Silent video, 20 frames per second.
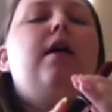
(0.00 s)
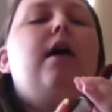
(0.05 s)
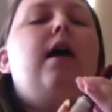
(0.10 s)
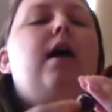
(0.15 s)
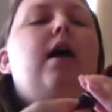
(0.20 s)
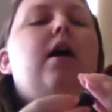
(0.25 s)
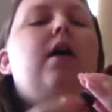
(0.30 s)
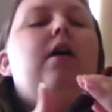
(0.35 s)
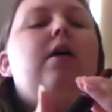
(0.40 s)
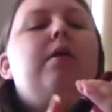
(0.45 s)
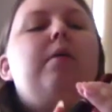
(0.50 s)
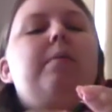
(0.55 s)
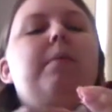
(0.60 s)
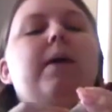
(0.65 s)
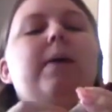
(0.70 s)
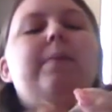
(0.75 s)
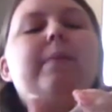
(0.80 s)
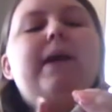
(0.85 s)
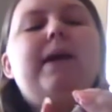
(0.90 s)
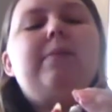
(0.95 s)

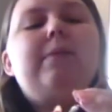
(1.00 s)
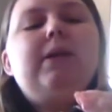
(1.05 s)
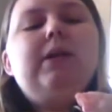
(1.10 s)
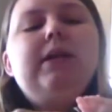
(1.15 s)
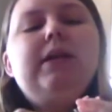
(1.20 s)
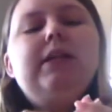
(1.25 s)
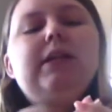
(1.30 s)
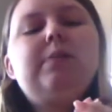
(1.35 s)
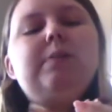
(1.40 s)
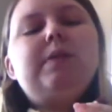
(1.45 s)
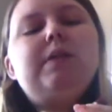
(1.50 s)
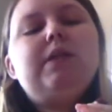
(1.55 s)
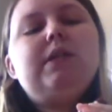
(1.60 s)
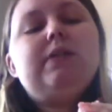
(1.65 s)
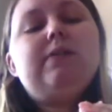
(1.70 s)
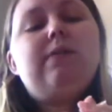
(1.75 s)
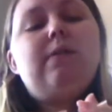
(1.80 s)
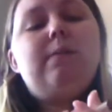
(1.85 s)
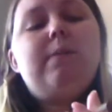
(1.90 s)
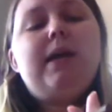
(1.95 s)
Maybelline lipsticks
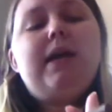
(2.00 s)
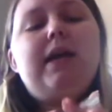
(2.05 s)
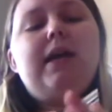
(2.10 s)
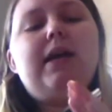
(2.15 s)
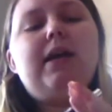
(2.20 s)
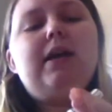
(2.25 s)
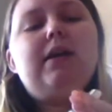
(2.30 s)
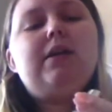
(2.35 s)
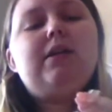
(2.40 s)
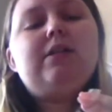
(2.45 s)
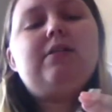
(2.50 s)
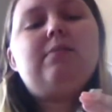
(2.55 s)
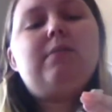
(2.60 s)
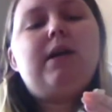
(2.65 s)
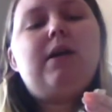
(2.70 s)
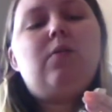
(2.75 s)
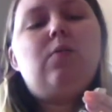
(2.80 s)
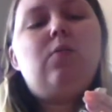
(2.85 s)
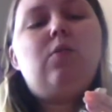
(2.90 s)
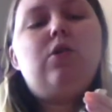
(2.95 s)
for me, doesn't
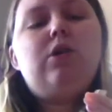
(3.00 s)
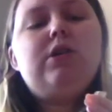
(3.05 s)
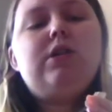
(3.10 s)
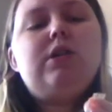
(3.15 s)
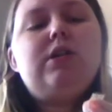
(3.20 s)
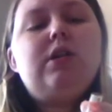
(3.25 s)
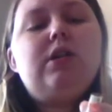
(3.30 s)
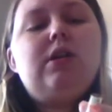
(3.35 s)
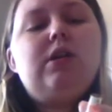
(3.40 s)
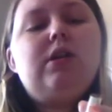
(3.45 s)
matter what